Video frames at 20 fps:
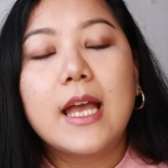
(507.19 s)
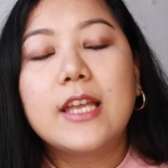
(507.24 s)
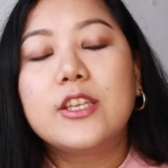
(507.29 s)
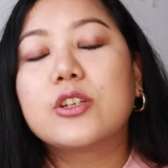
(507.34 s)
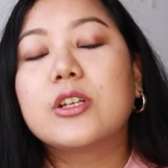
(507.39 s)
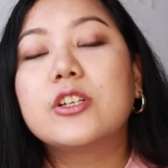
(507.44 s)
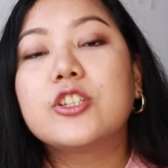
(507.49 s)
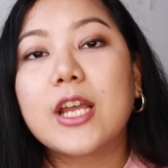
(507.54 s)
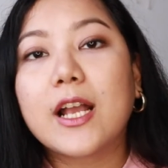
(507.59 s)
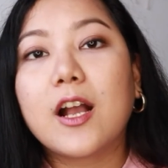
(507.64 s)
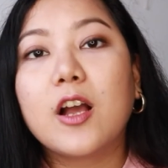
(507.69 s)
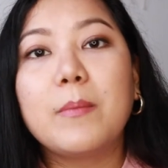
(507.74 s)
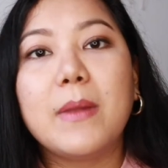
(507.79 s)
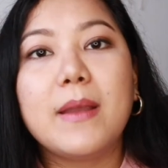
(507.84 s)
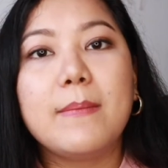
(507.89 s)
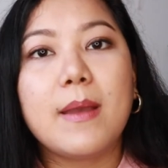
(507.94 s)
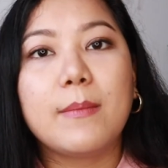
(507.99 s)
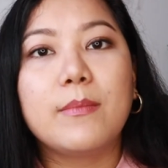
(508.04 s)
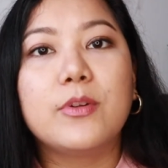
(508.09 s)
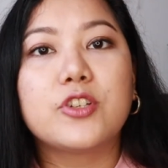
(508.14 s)
you can check out
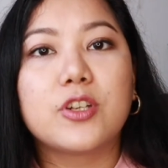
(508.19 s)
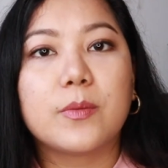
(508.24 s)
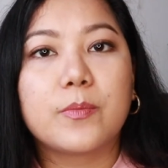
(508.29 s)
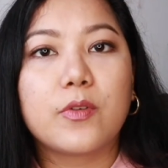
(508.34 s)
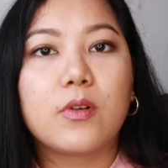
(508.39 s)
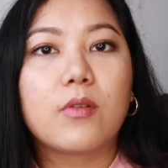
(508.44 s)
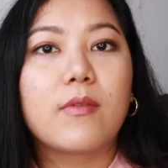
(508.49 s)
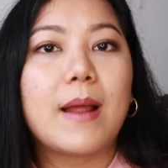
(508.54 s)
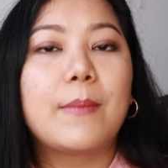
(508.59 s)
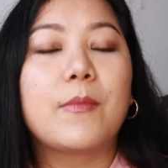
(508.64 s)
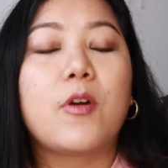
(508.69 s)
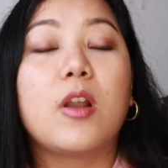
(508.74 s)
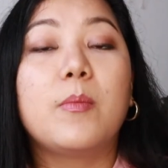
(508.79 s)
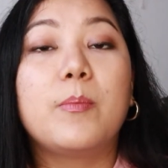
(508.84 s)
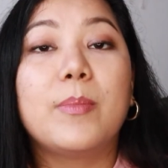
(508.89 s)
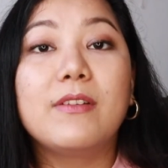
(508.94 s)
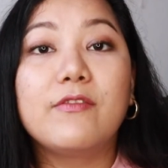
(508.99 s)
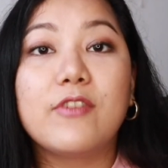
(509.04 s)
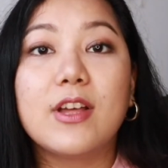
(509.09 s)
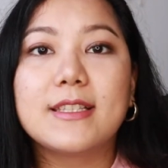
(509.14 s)
my membership program
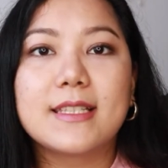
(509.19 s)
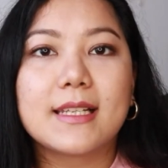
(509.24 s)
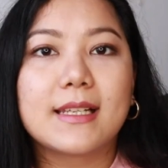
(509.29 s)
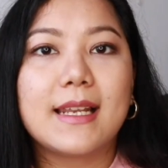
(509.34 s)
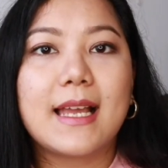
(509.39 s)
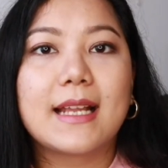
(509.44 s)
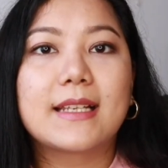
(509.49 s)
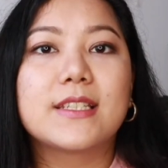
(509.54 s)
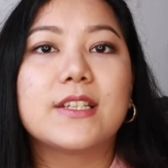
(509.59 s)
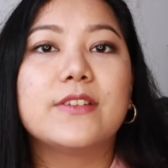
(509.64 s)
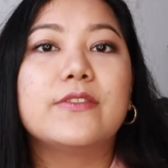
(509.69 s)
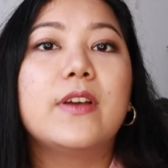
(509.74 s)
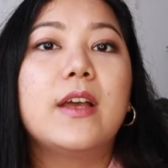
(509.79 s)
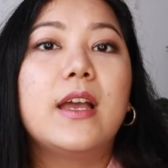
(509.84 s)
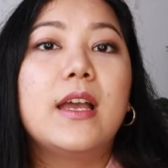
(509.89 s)
called PINFLUENCER Collective.